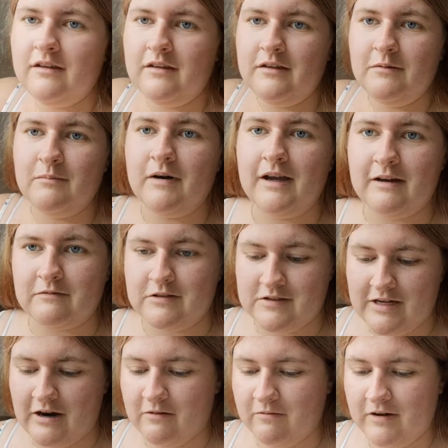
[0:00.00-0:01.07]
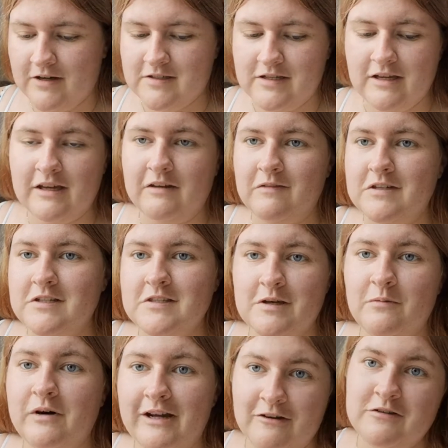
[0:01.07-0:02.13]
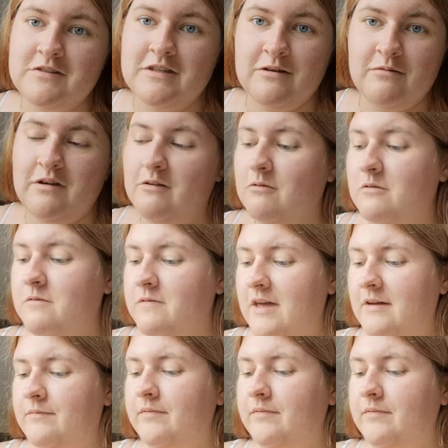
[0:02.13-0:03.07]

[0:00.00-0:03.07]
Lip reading: you might have to sacrifice it and give it to someone else that it will fit.